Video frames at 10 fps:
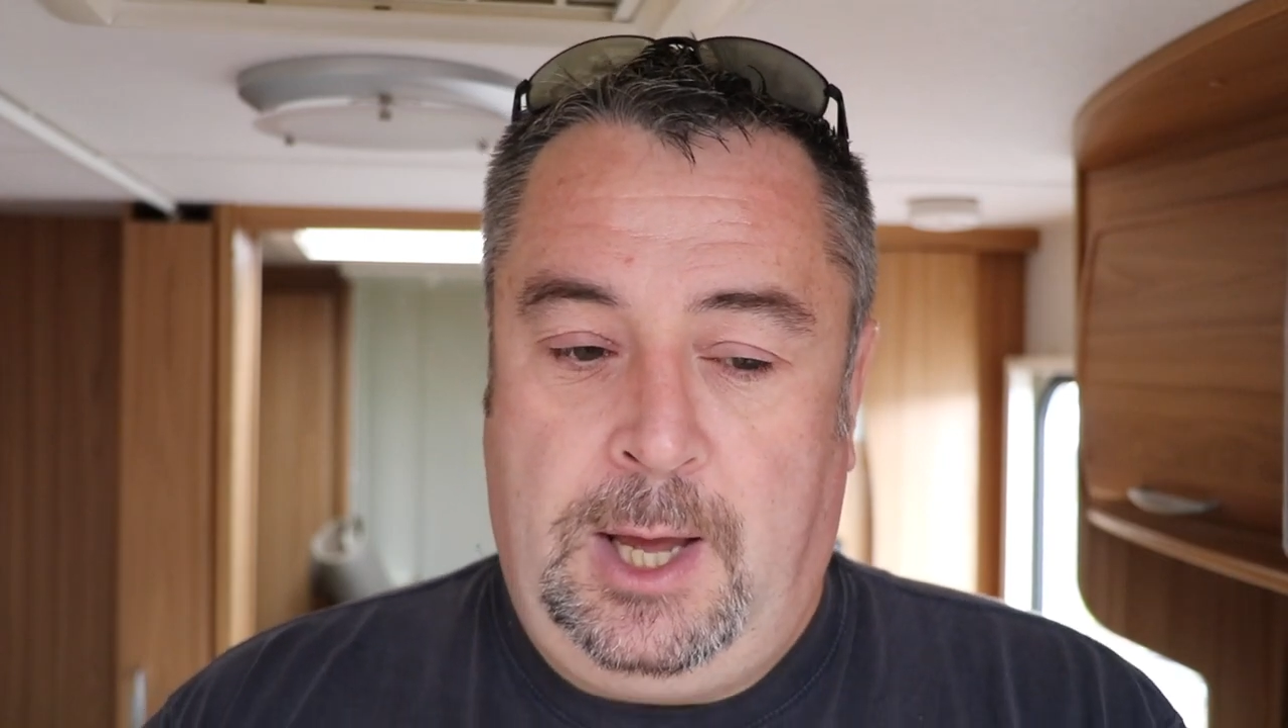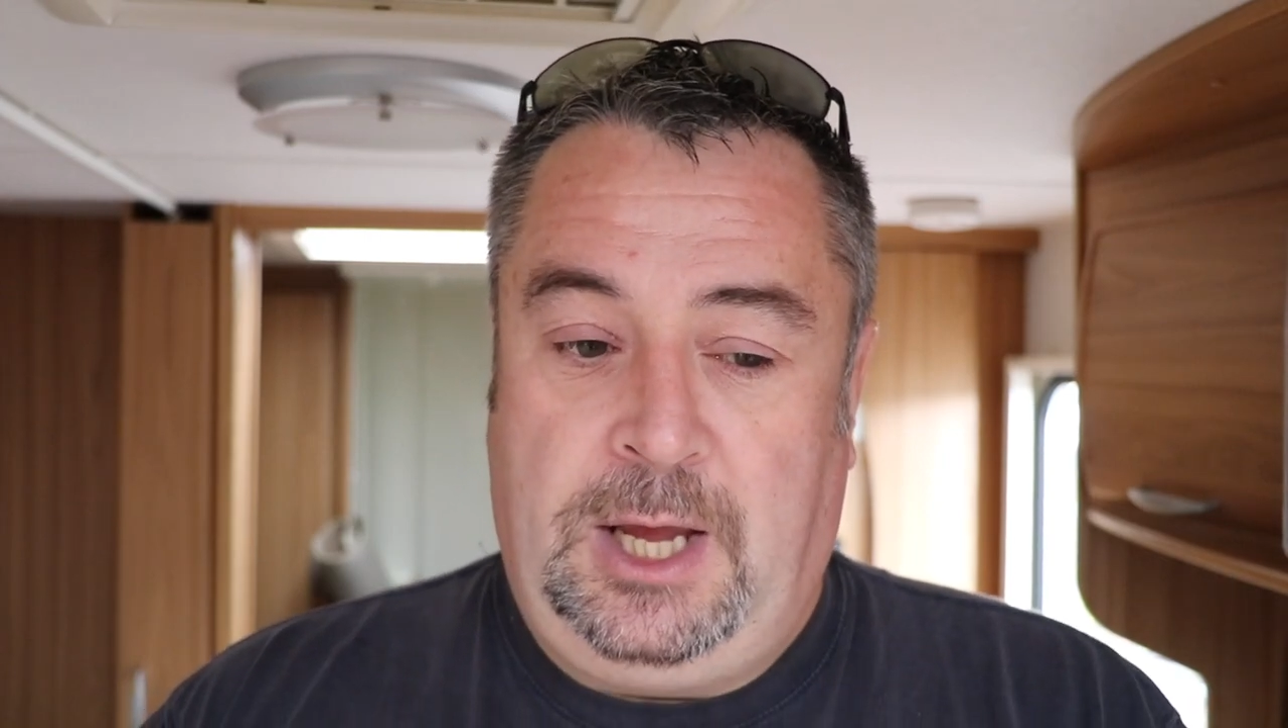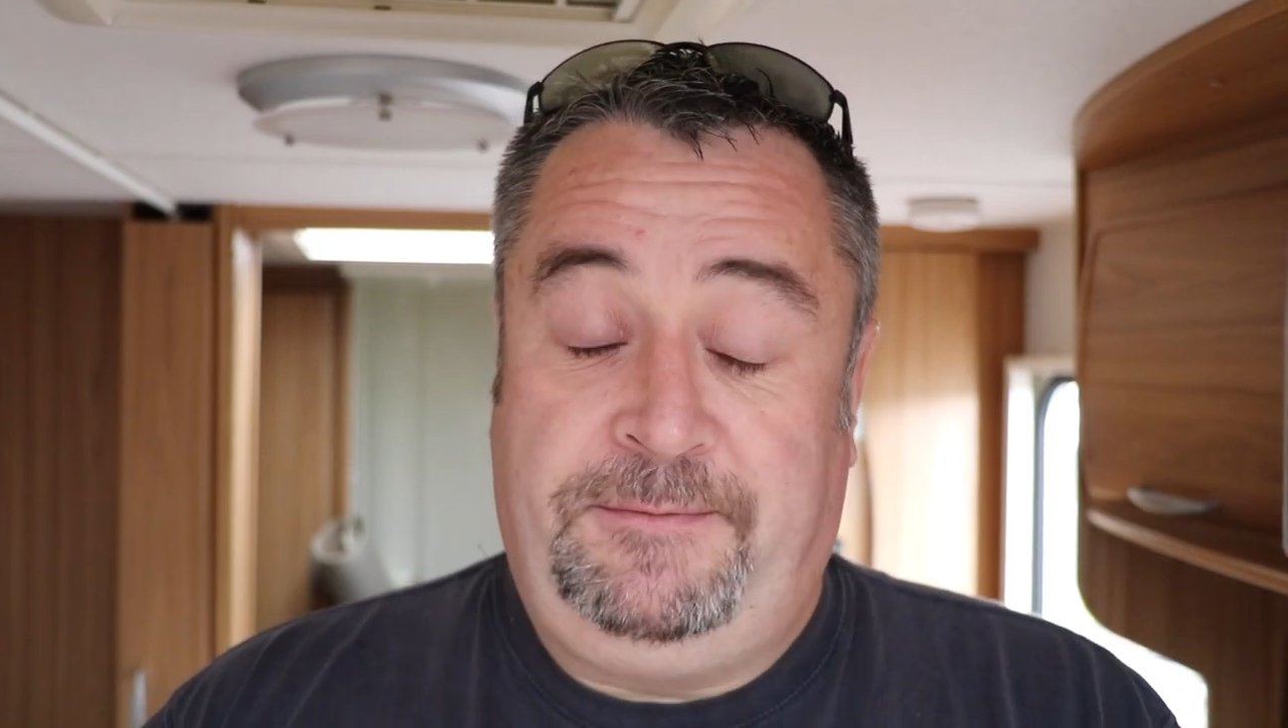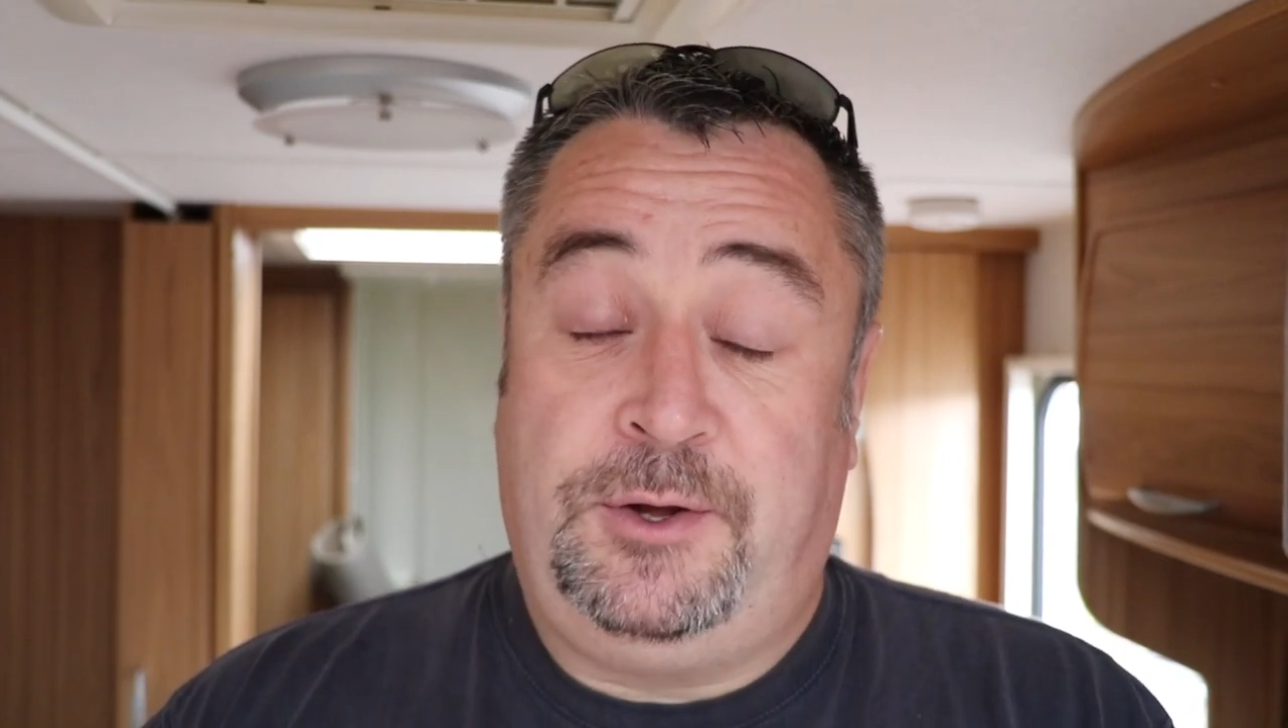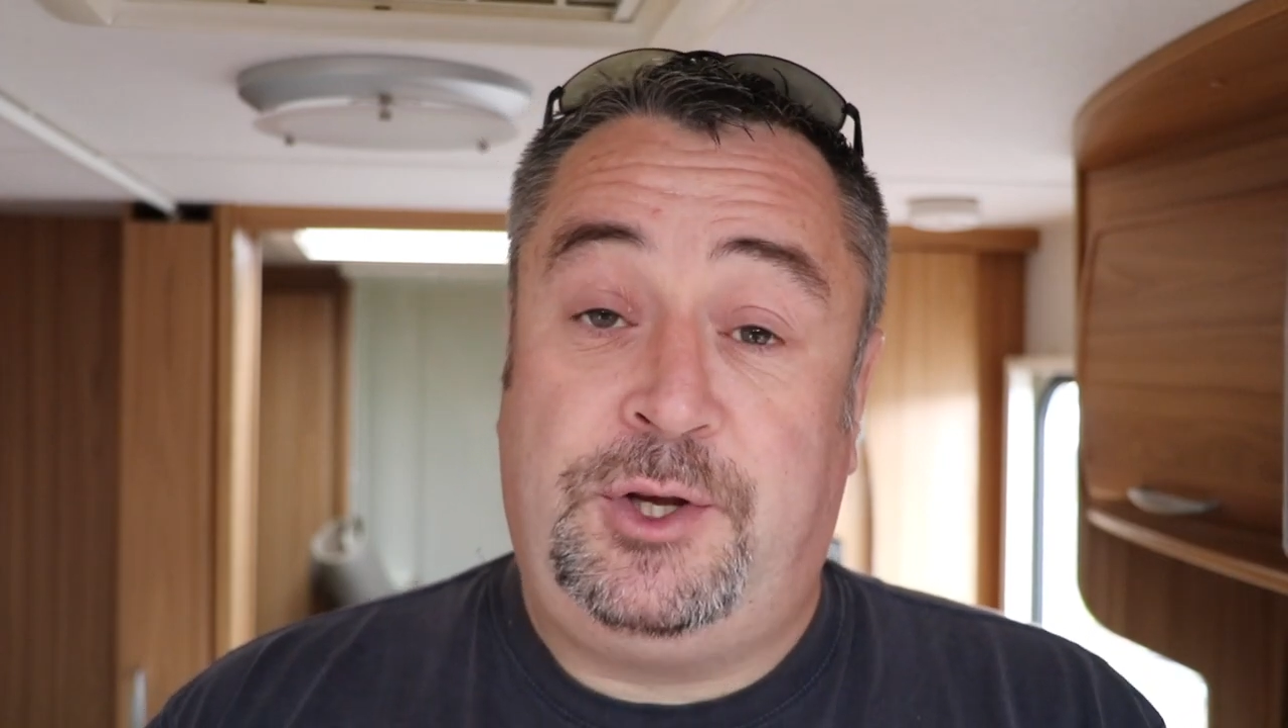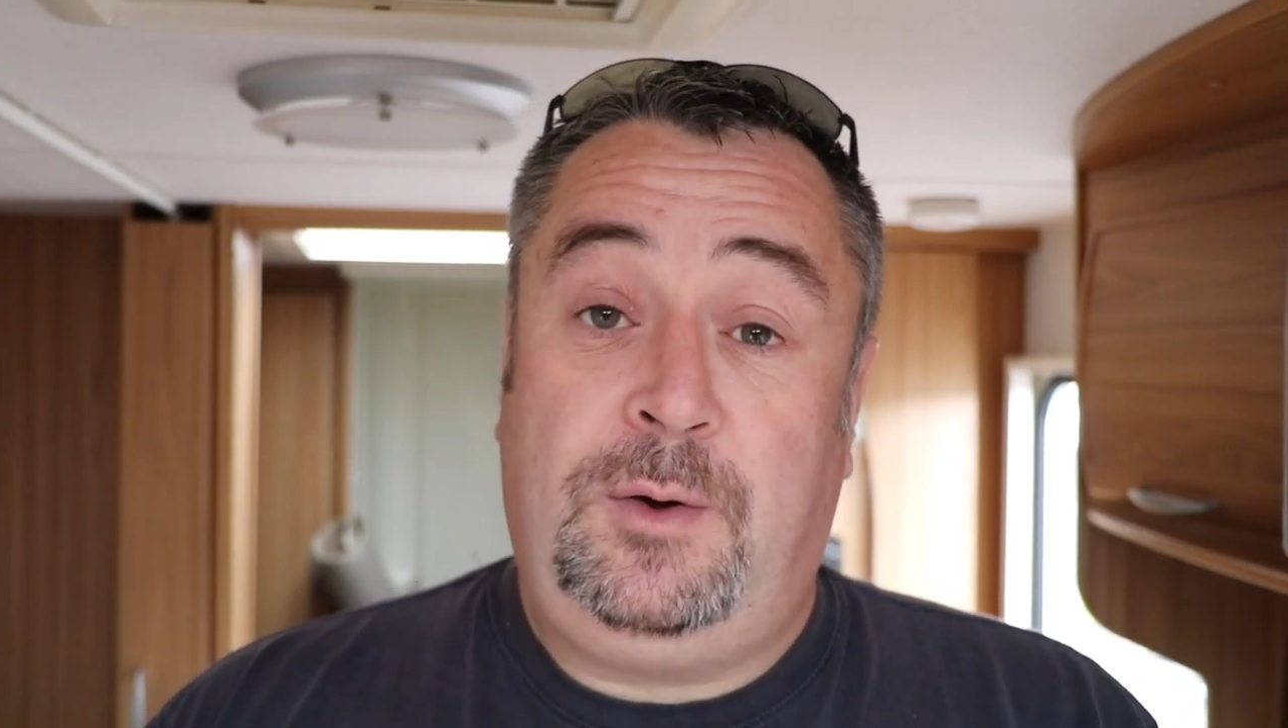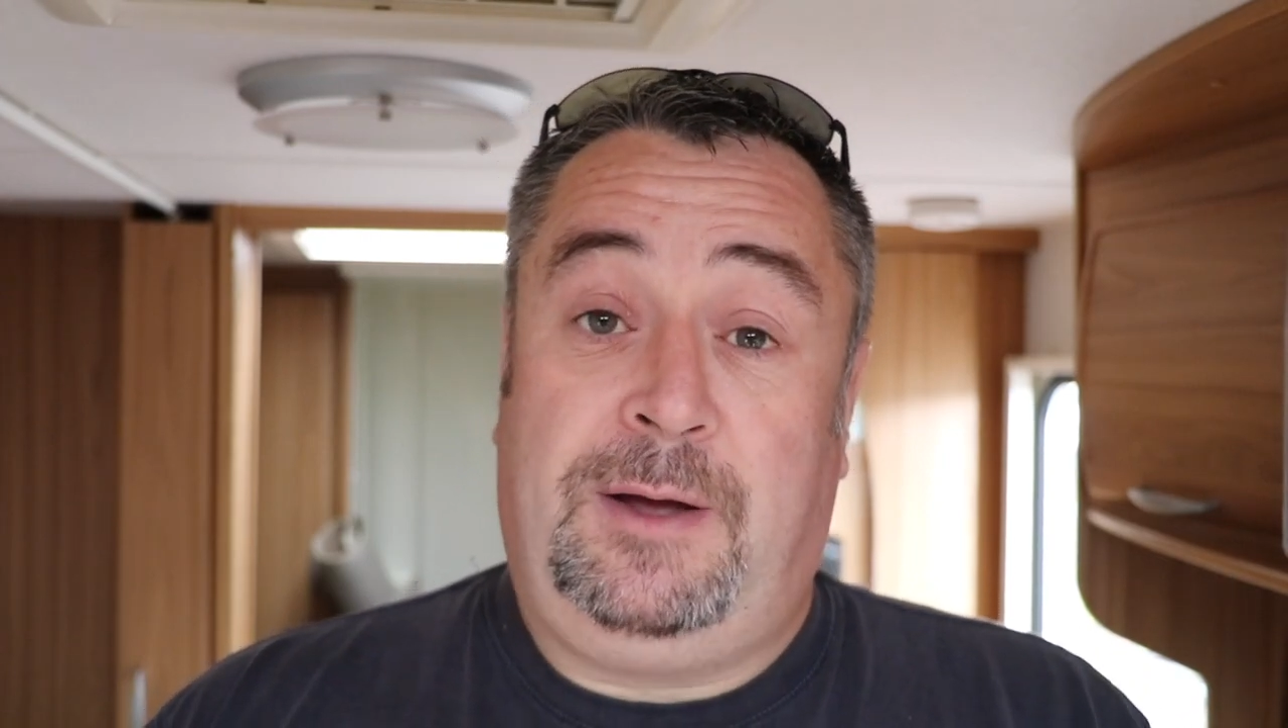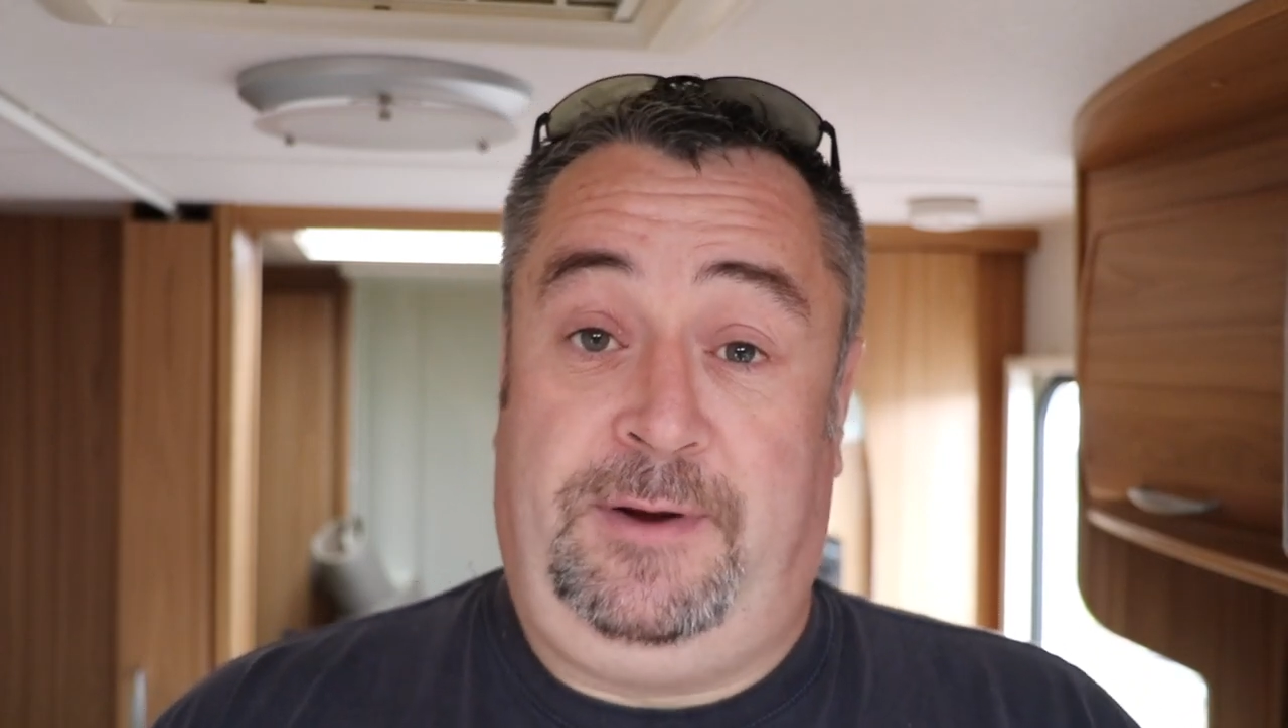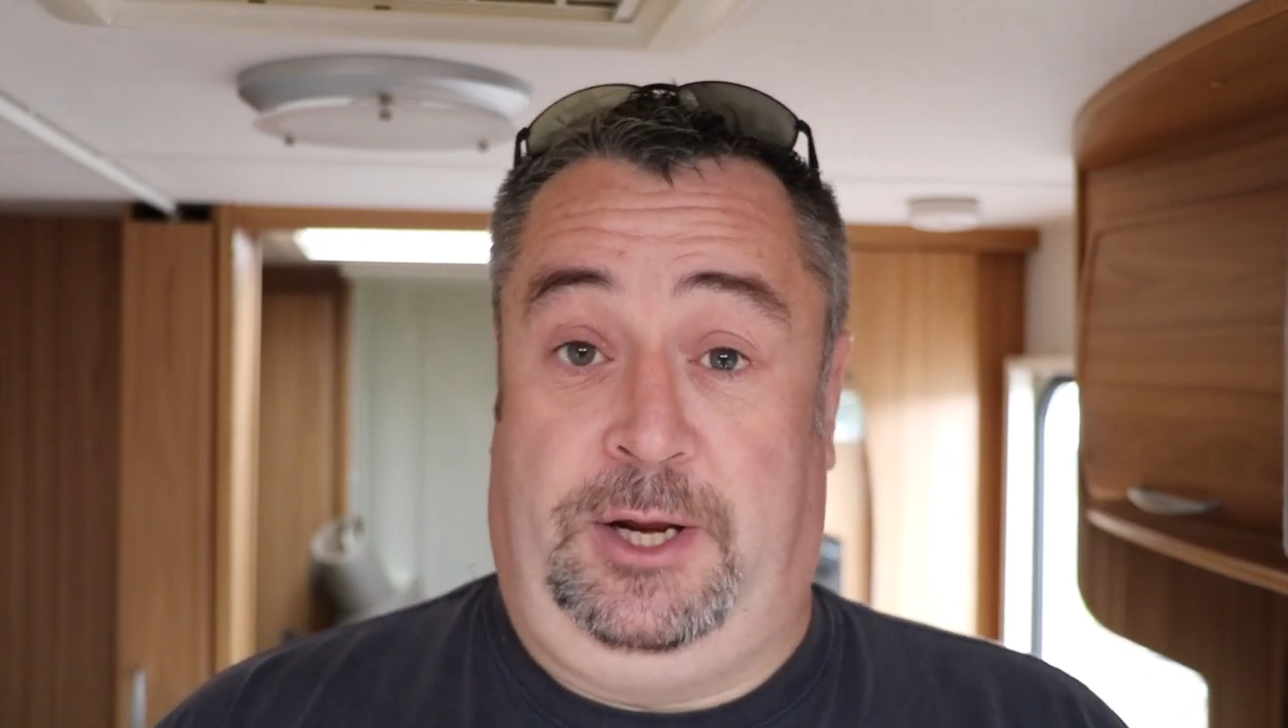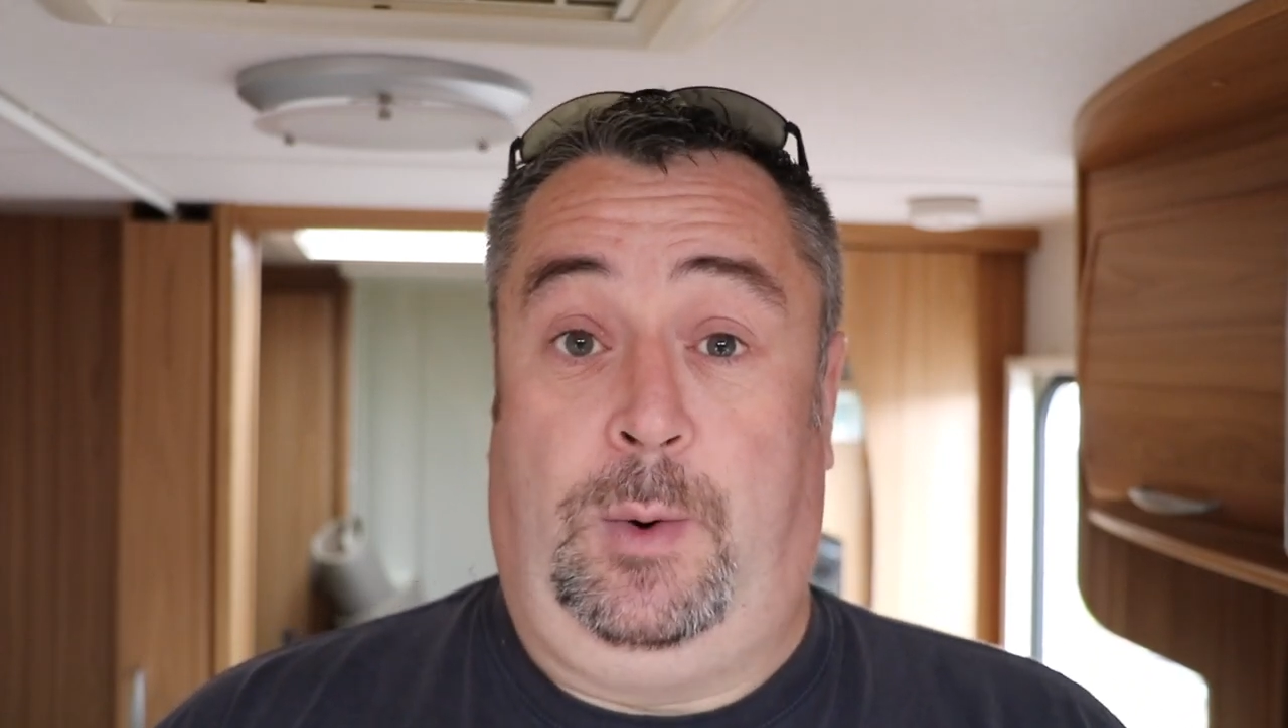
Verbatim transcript: If you do have any